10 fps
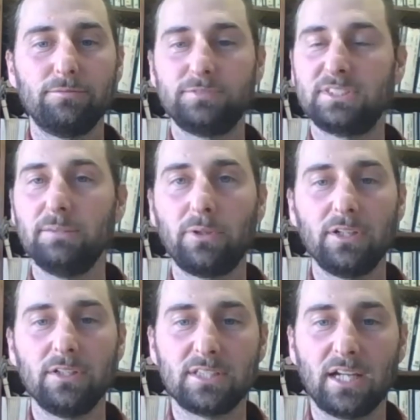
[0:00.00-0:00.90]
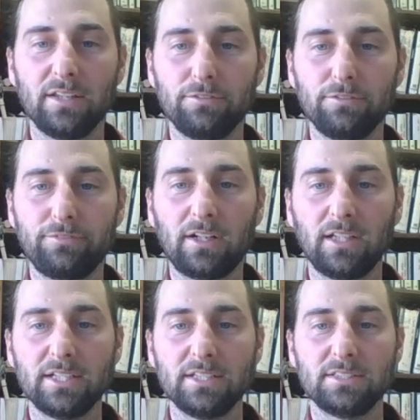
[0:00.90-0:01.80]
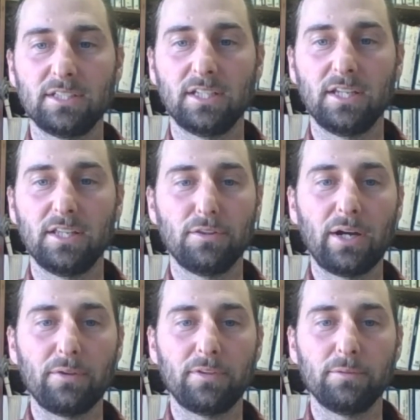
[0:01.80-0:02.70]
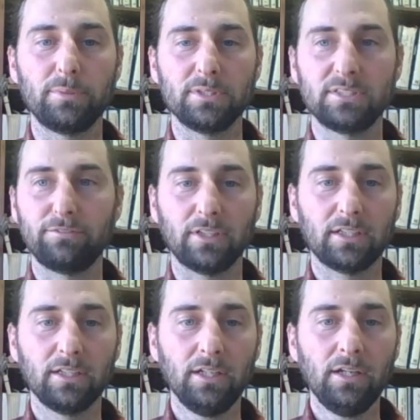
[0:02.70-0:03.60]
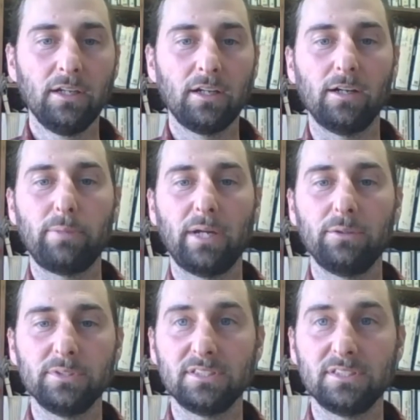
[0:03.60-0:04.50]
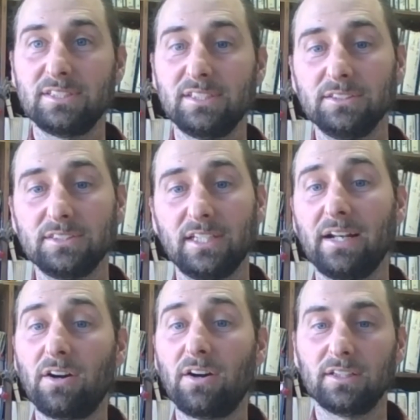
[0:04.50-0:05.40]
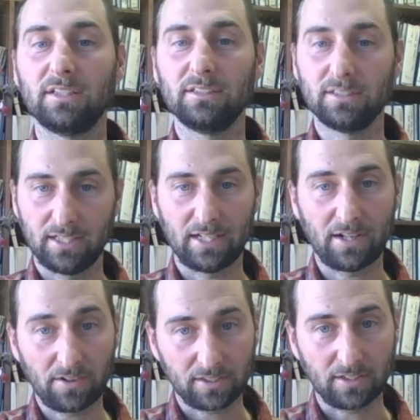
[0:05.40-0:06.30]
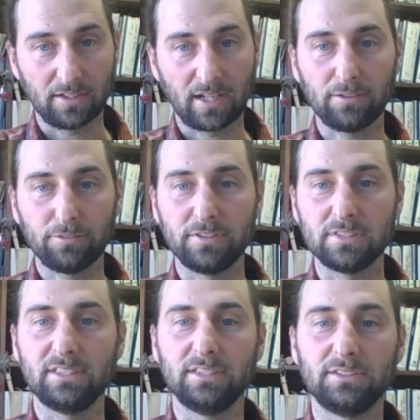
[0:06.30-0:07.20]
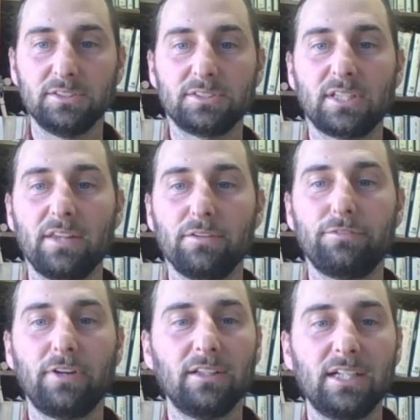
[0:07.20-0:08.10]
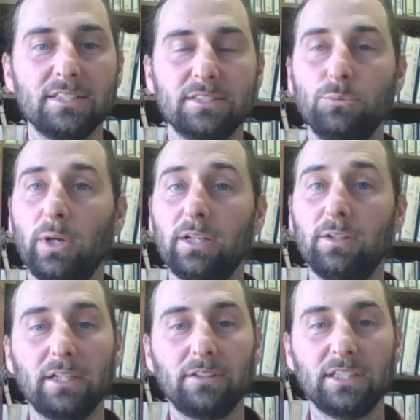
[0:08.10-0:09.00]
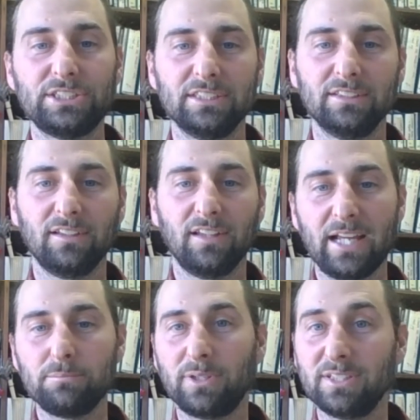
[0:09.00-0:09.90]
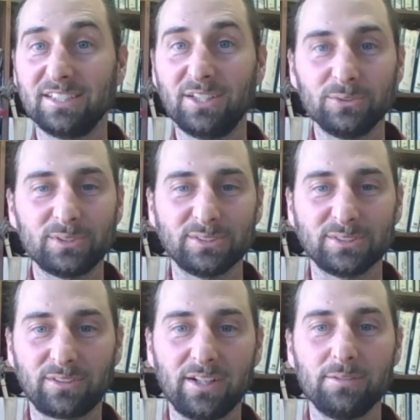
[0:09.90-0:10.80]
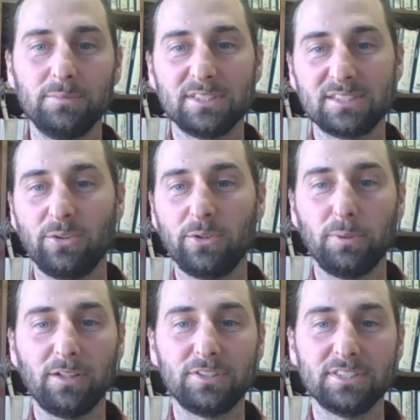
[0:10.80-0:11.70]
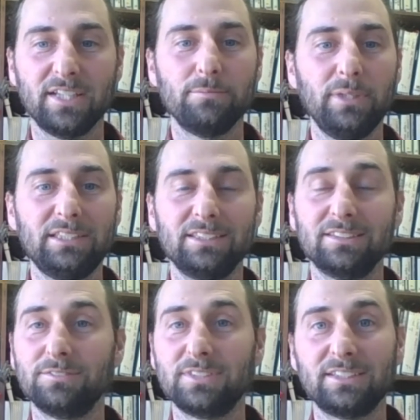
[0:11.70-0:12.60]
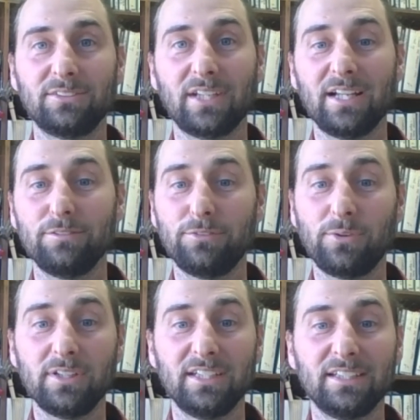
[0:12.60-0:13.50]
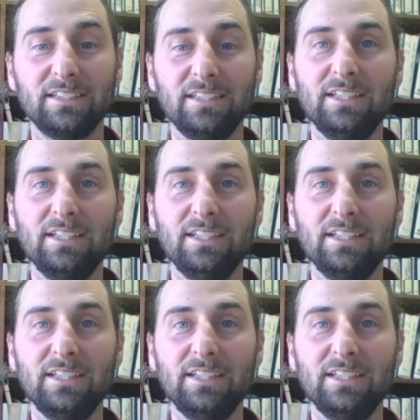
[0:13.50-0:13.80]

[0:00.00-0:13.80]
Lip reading: Seabirds on the Farallones and throughout the Pacific, penguins and seals in Antarctica, elephant seals on the Farallones and whale migration, land birds in coastal scrub, snowy plovers on the beaches of Central California,